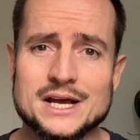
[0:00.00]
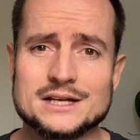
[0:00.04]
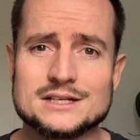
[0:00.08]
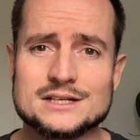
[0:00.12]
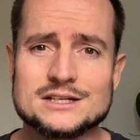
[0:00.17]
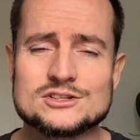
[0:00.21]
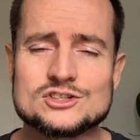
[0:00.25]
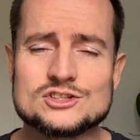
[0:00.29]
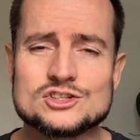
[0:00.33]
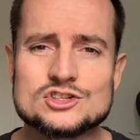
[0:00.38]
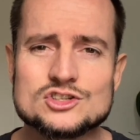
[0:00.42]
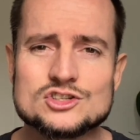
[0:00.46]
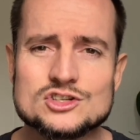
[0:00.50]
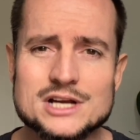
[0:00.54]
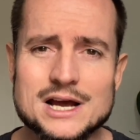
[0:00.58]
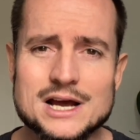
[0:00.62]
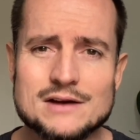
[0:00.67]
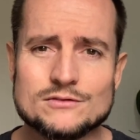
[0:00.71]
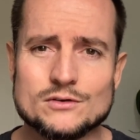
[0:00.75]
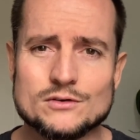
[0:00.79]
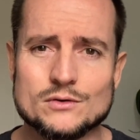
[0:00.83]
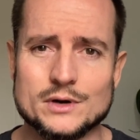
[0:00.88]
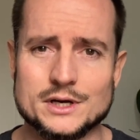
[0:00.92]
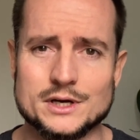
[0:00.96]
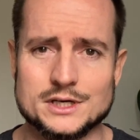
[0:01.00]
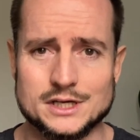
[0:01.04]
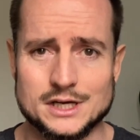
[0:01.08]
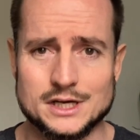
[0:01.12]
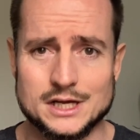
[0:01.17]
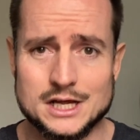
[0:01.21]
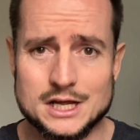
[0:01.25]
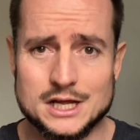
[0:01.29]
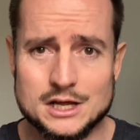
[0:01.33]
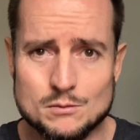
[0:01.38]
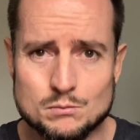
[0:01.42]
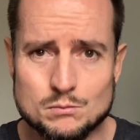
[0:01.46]
discover it,
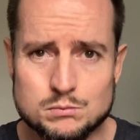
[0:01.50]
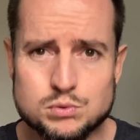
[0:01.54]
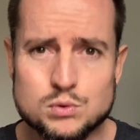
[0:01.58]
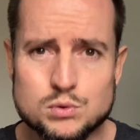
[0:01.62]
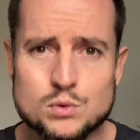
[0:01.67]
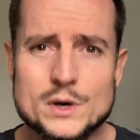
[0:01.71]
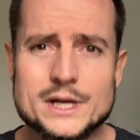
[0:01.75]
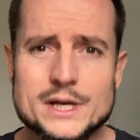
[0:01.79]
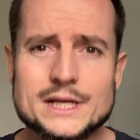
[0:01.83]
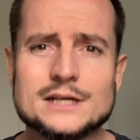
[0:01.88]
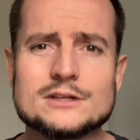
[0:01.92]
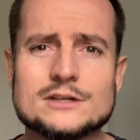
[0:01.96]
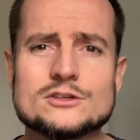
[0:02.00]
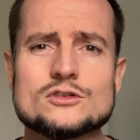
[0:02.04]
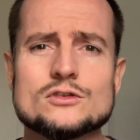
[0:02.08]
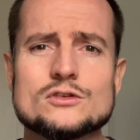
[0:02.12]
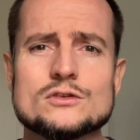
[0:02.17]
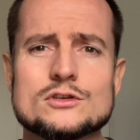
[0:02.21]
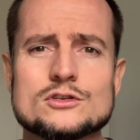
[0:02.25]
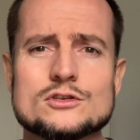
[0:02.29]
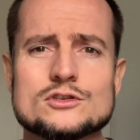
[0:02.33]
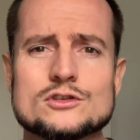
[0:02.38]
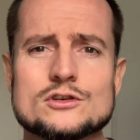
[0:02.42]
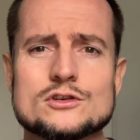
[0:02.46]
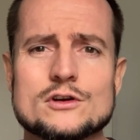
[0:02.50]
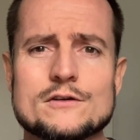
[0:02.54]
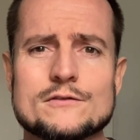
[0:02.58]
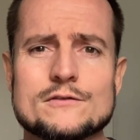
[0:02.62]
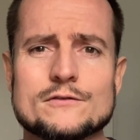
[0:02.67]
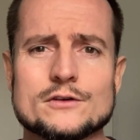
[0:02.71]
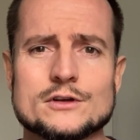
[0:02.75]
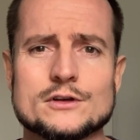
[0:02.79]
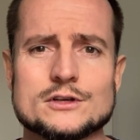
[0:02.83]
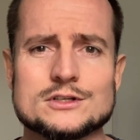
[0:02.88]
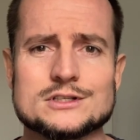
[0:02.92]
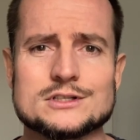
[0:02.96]
bring it to the
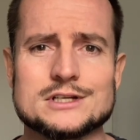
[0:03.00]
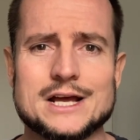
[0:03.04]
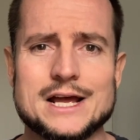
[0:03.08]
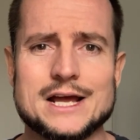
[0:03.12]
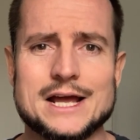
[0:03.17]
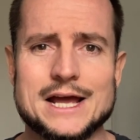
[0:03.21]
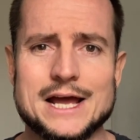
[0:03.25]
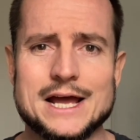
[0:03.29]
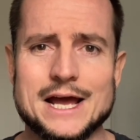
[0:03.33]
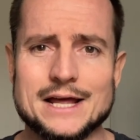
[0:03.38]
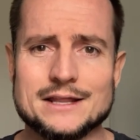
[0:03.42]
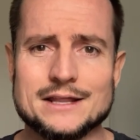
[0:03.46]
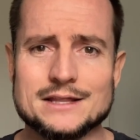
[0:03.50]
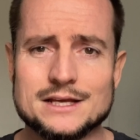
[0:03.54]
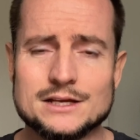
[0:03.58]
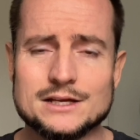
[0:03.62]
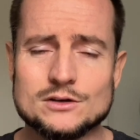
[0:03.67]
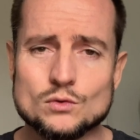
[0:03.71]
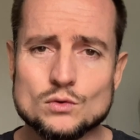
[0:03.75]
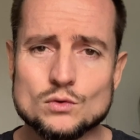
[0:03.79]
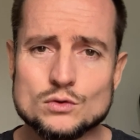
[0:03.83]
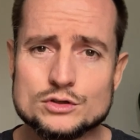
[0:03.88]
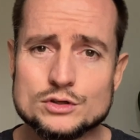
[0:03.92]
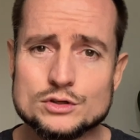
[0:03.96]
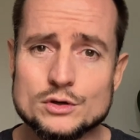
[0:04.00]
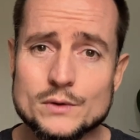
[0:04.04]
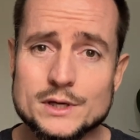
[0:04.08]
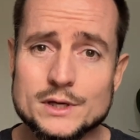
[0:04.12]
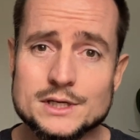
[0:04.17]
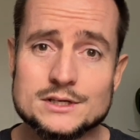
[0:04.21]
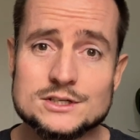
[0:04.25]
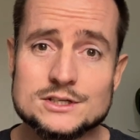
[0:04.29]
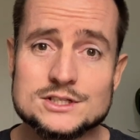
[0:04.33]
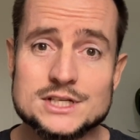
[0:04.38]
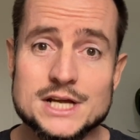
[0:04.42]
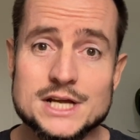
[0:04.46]
surface, and then also
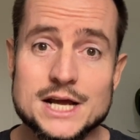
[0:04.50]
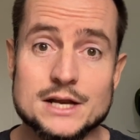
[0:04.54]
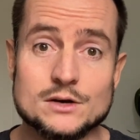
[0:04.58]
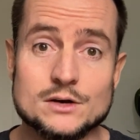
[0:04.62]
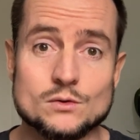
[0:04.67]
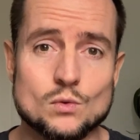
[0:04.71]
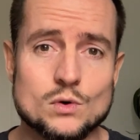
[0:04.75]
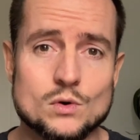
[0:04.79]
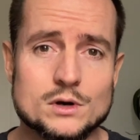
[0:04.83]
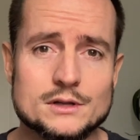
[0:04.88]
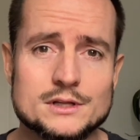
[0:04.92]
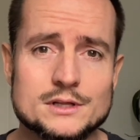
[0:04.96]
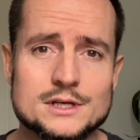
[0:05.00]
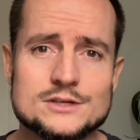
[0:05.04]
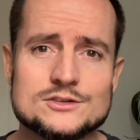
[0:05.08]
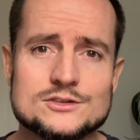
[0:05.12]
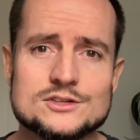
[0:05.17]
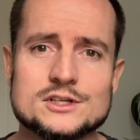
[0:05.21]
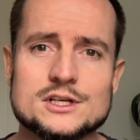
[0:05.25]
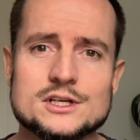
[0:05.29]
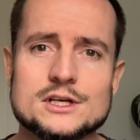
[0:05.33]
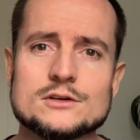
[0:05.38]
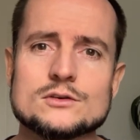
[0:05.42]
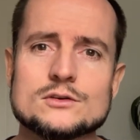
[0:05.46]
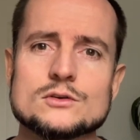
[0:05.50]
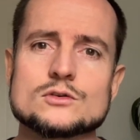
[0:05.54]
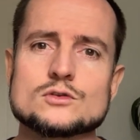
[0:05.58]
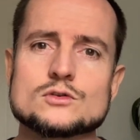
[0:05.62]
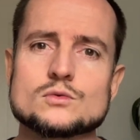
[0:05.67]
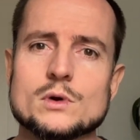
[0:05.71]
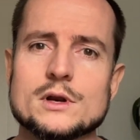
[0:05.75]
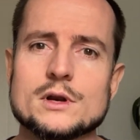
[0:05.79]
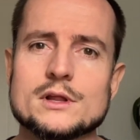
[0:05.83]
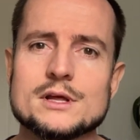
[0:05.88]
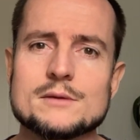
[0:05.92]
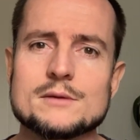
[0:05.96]
understand what are their skills,
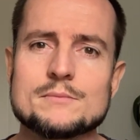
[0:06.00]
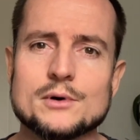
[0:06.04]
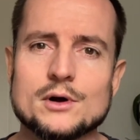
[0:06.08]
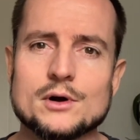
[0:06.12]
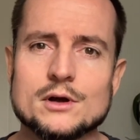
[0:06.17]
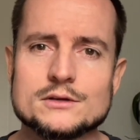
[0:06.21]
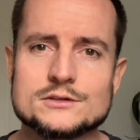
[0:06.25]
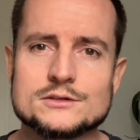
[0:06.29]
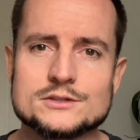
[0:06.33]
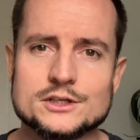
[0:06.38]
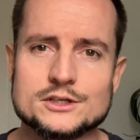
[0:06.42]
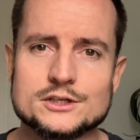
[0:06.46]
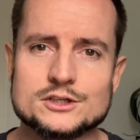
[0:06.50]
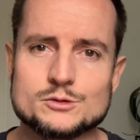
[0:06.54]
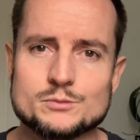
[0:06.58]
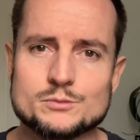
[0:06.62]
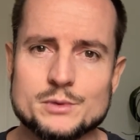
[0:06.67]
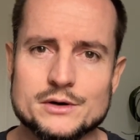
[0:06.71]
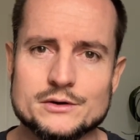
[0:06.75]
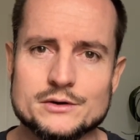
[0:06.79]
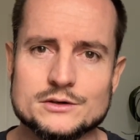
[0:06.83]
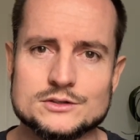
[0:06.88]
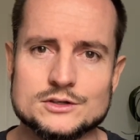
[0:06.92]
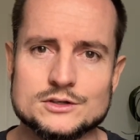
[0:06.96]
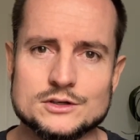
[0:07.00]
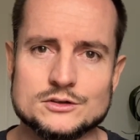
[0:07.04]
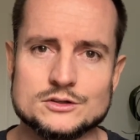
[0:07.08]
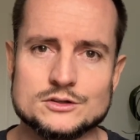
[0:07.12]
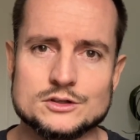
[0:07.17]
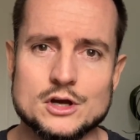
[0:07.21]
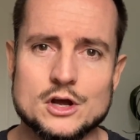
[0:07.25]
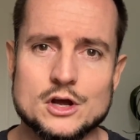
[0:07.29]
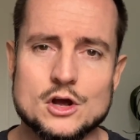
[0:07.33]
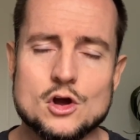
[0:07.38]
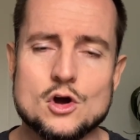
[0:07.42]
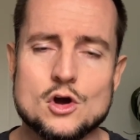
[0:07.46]
what are their past experiences,
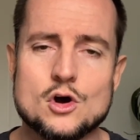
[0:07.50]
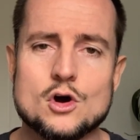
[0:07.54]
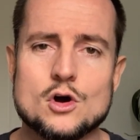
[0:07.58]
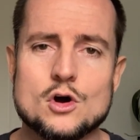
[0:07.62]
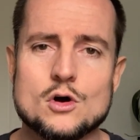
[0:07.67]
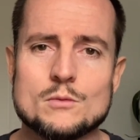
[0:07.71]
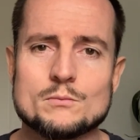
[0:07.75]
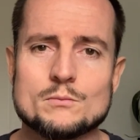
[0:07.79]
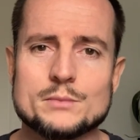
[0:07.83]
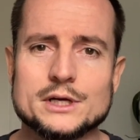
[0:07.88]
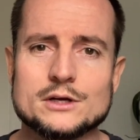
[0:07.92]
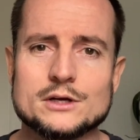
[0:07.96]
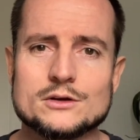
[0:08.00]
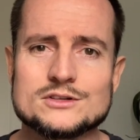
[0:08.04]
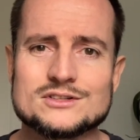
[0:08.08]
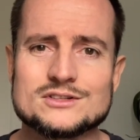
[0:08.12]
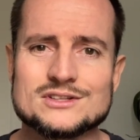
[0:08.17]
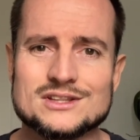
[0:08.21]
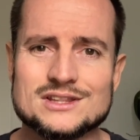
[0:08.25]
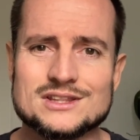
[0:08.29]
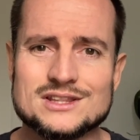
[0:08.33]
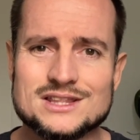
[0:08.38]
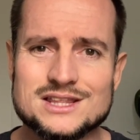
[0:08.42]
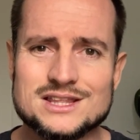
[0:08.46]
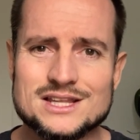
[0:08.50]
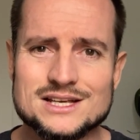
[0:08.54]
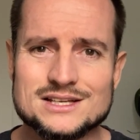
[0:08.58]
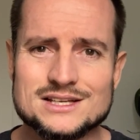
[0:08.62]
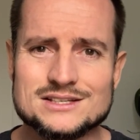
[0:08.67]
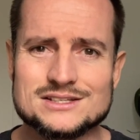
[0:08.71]
because this